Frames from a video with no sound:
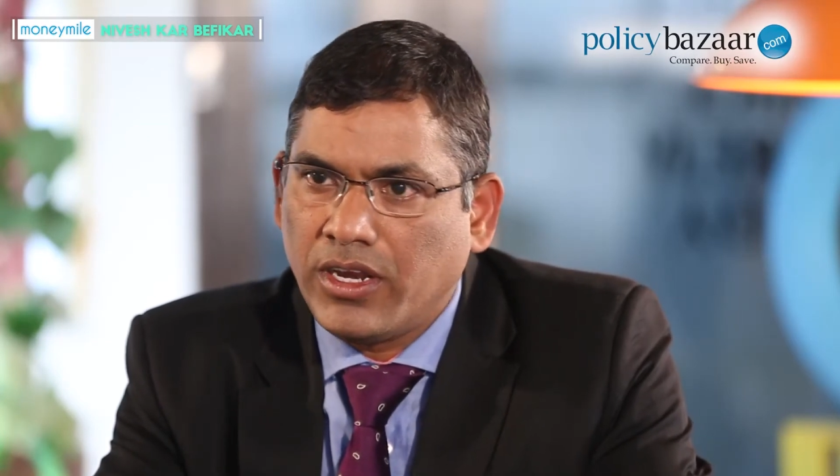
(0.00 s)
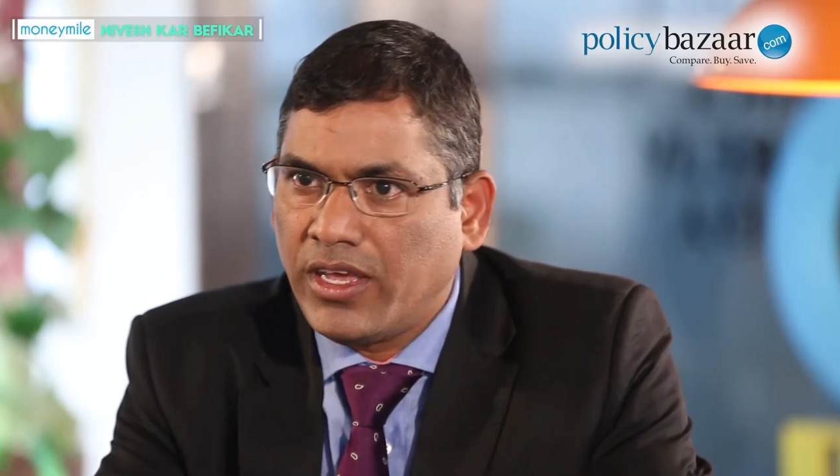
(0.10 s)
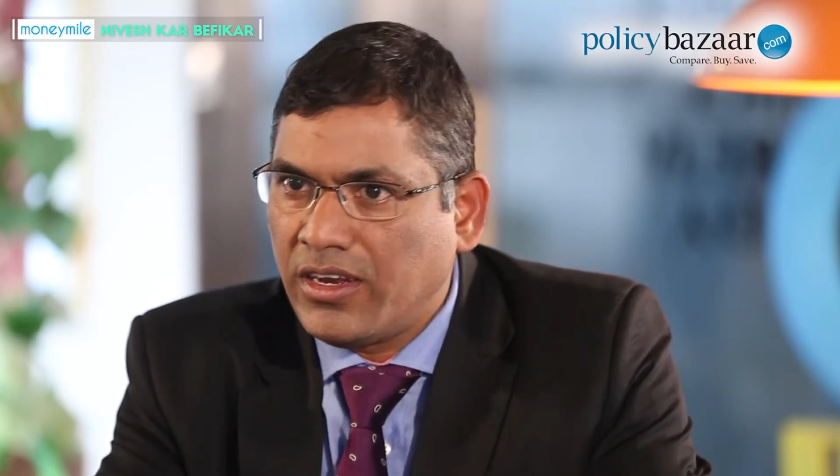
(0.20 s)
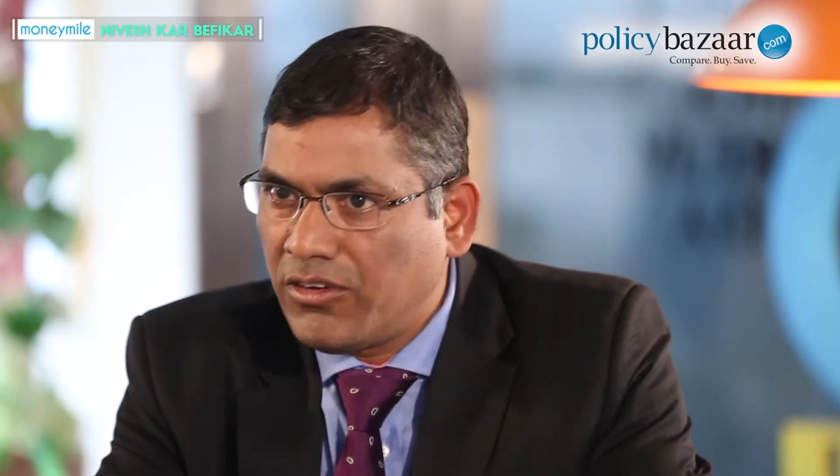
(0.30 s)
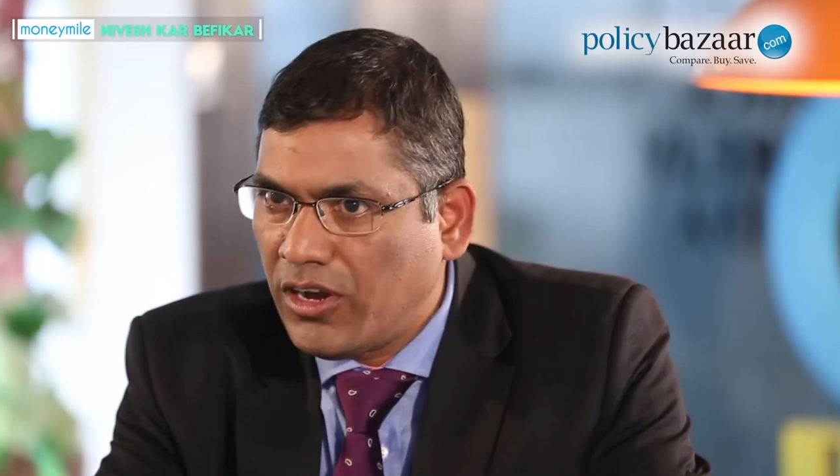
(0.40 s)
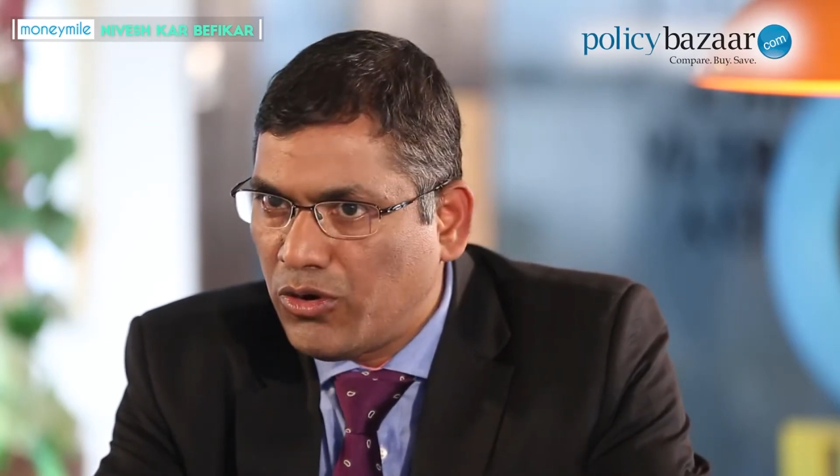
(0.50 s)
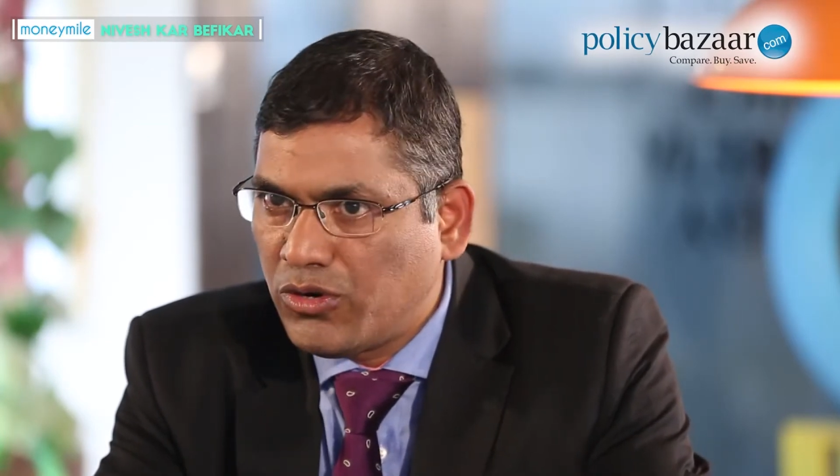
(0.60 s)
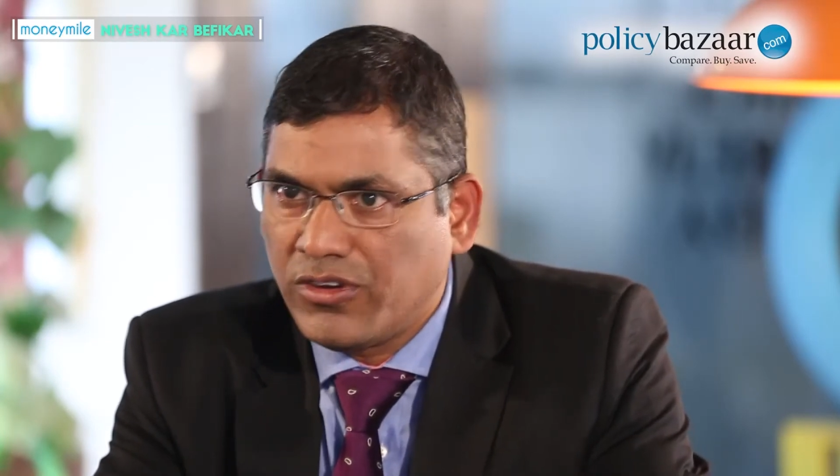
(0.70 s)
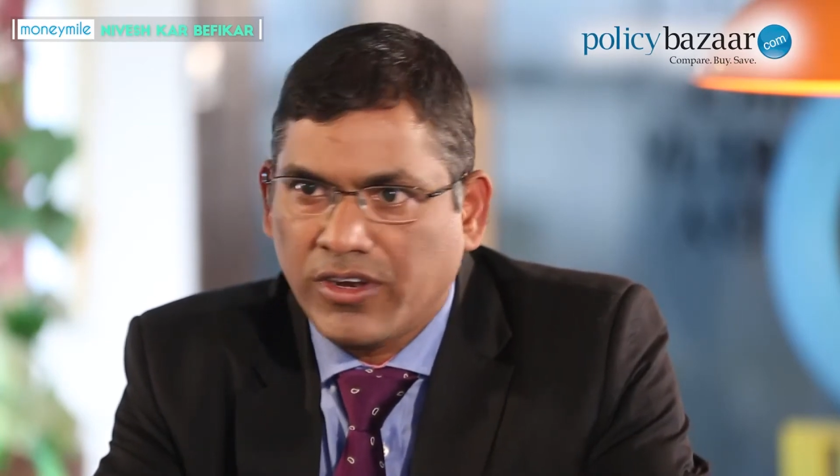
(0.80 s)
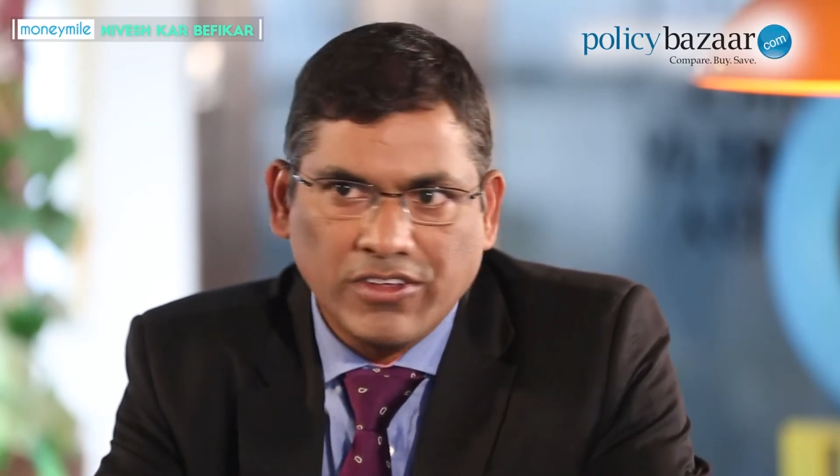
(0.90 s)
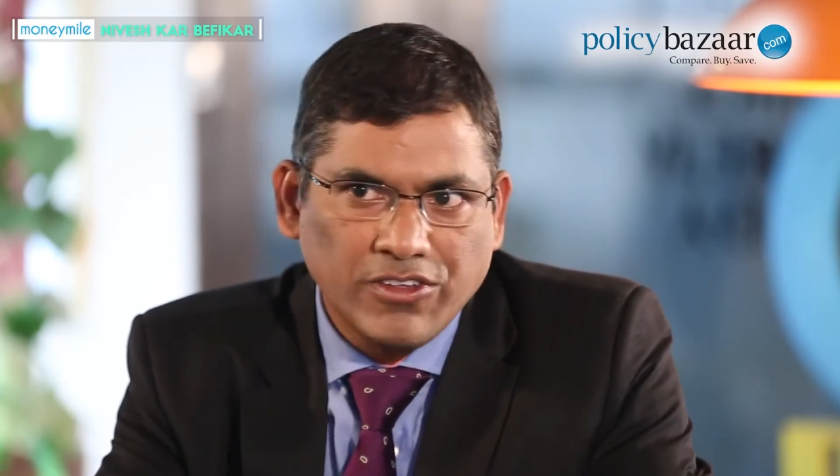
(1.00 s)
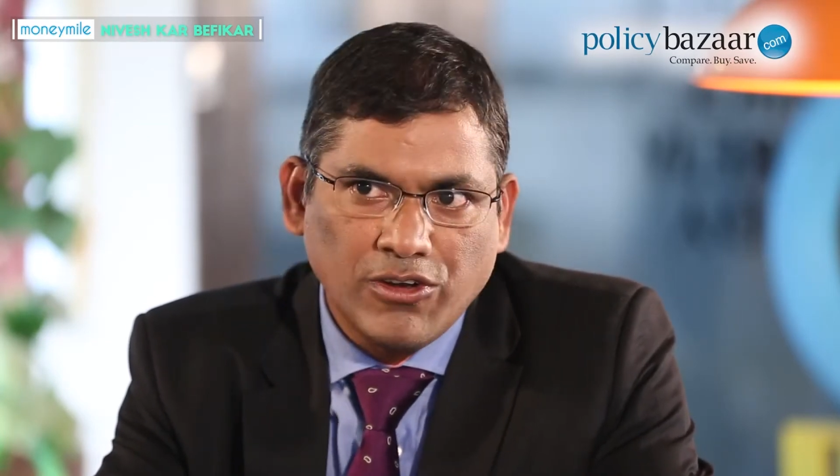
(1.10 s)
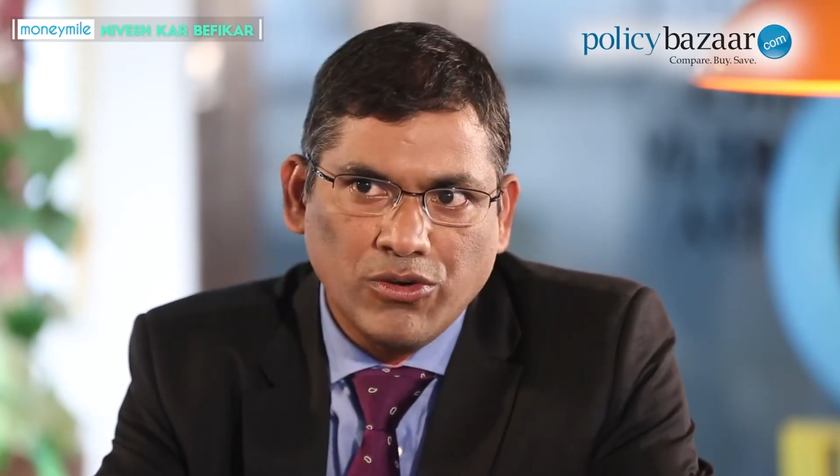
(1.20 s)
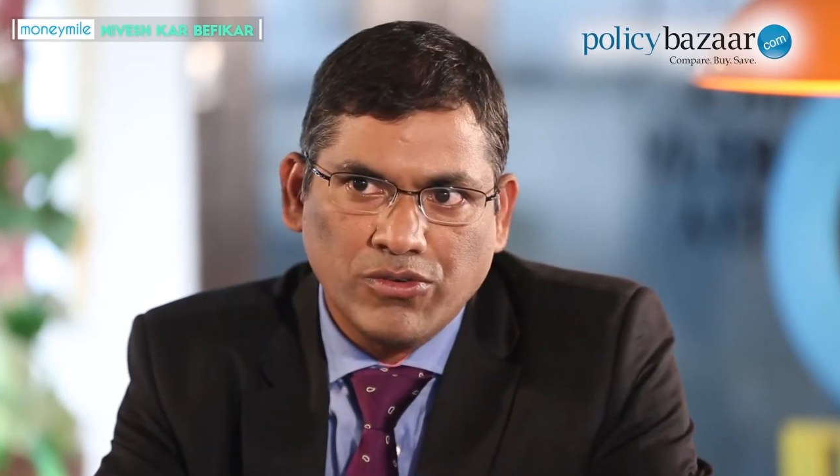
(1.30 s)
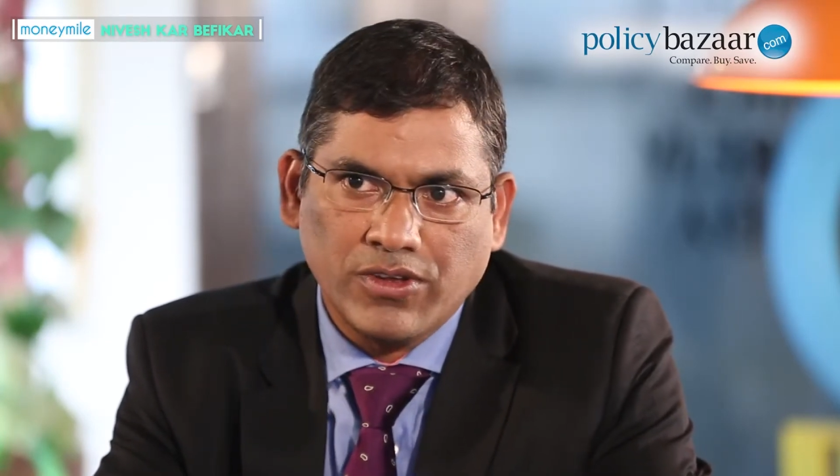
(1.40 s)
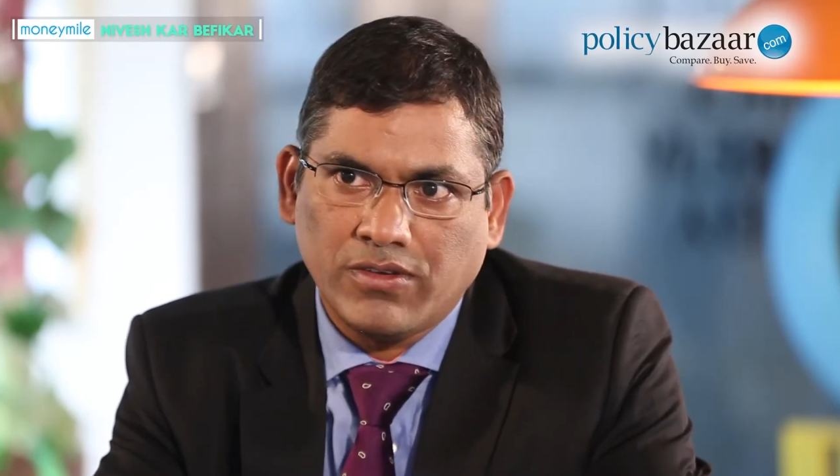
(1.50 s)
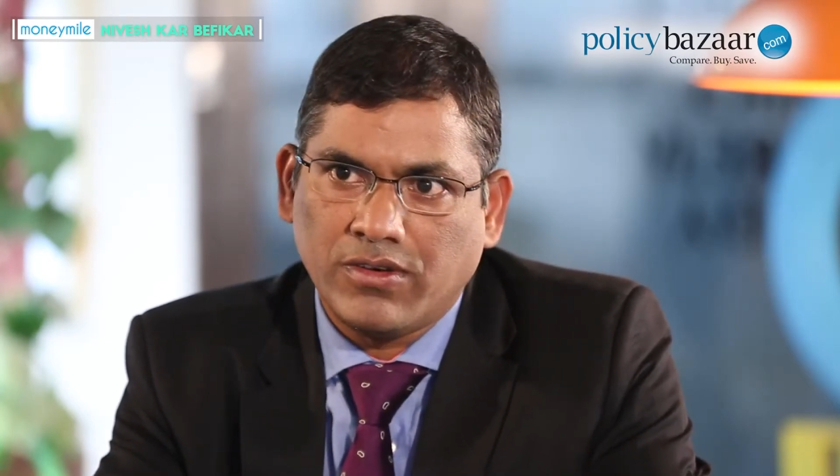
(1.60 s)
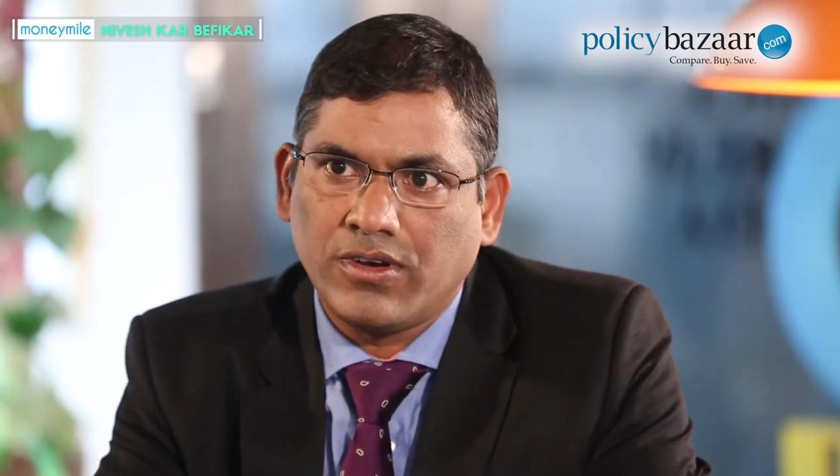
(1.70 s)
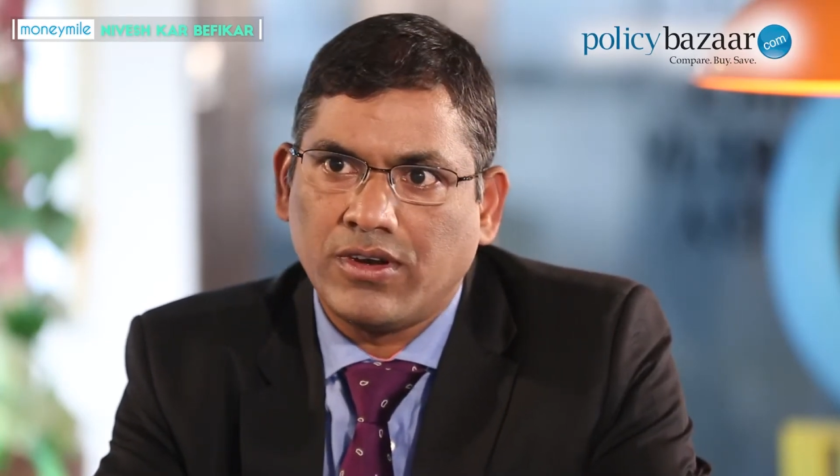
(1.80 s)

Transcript: any entry loads and exit loads, etc.